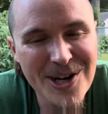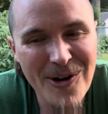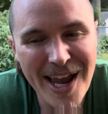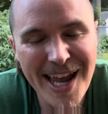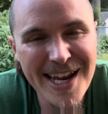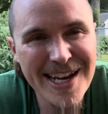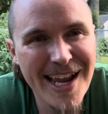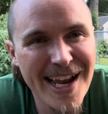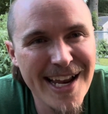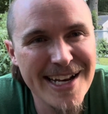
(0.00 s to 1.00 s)
Go ahead
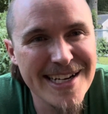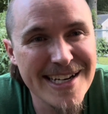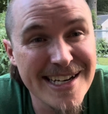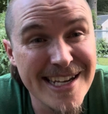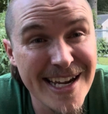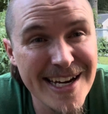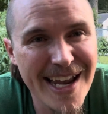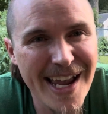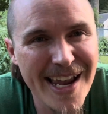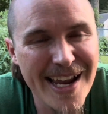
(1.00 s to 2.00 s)
and get
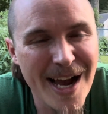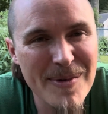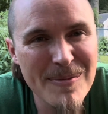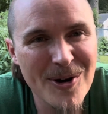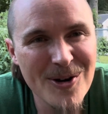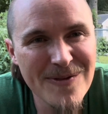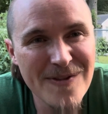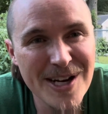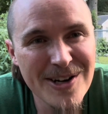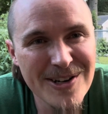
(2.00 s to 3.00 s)
a hummingbird
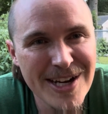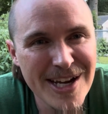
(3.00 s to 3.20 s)
feeder.